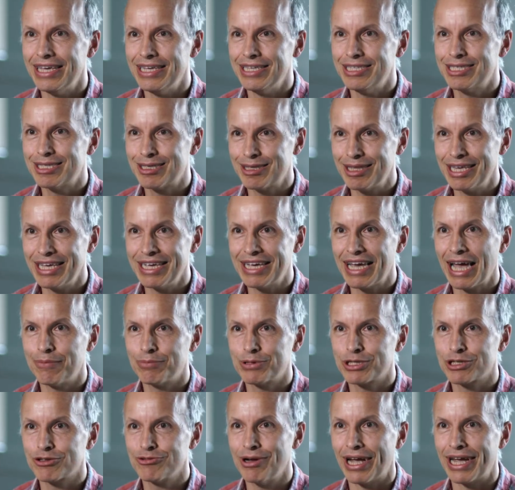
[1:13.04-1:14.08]
is think
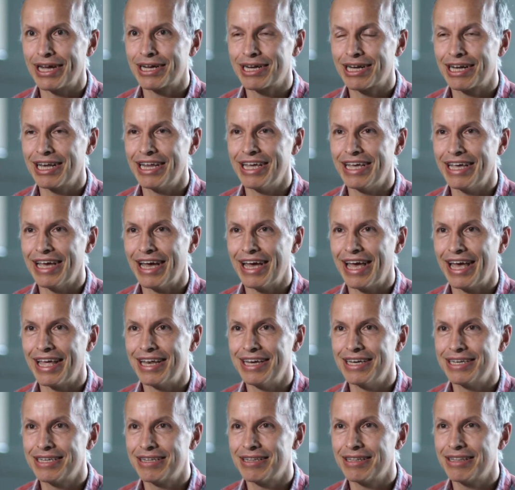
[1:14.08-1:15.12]
abstractly,
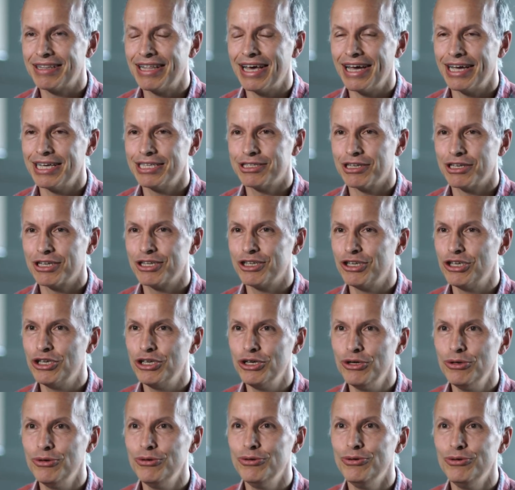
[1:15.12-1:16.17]
and that is a
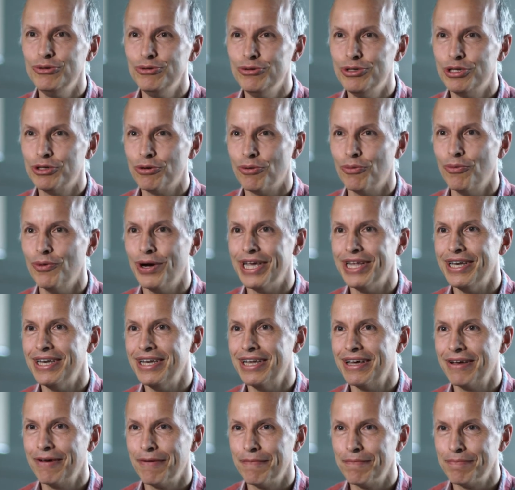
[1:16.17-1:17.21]
huge
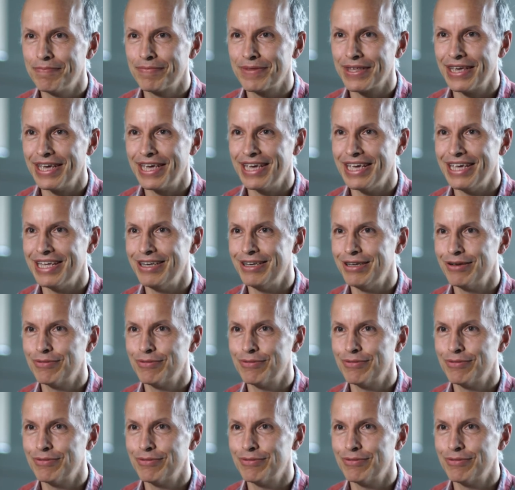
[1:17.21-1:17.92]
win in